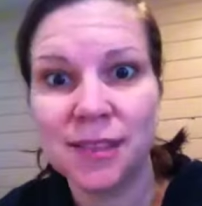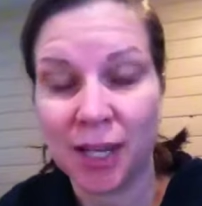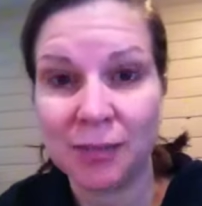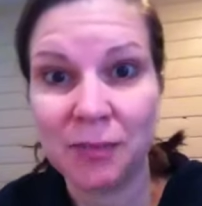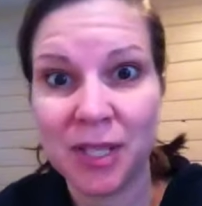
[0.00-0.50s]

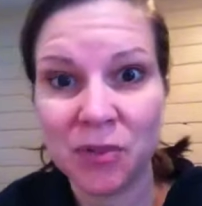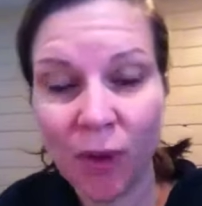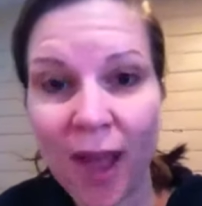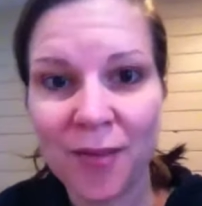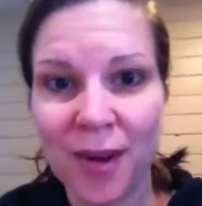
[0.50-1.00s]
companies
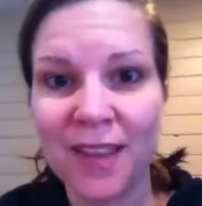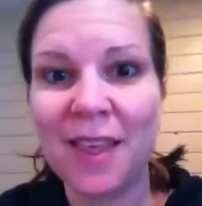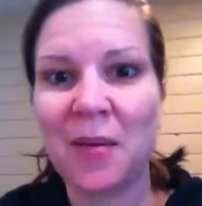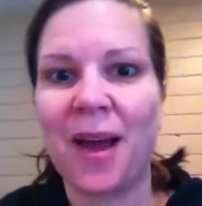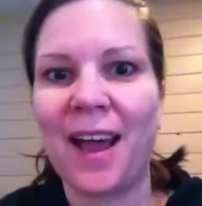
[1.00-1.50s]
want, right?
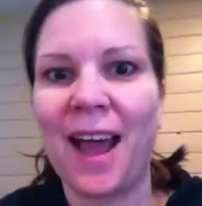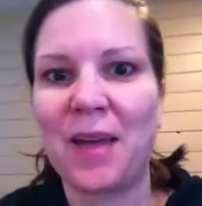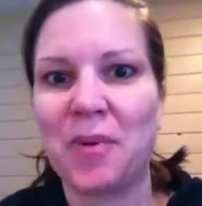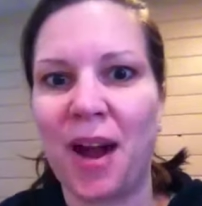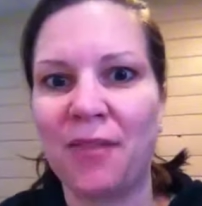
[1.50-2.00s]
They want a
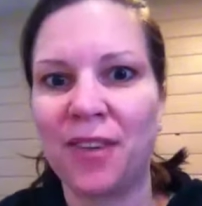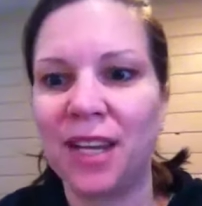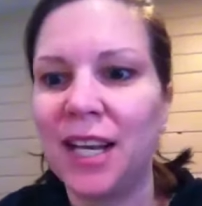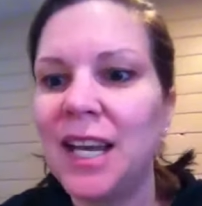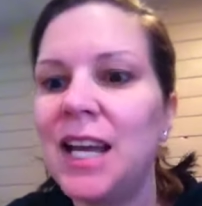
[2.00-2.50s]
high profit.